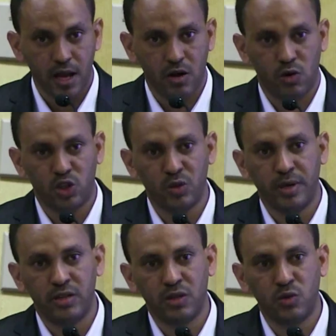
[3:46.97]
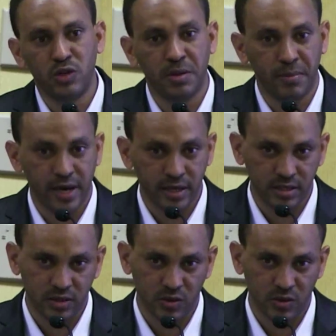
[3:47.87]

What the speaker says: or it could be associated with the myths